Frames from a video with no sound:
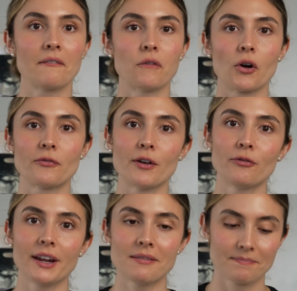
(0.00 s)

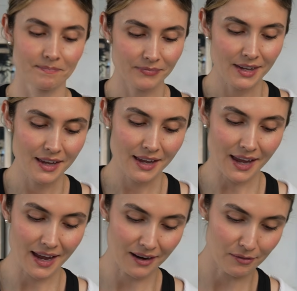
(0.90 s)
450,
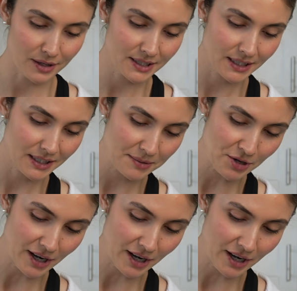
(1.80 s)
and we're just gonna keep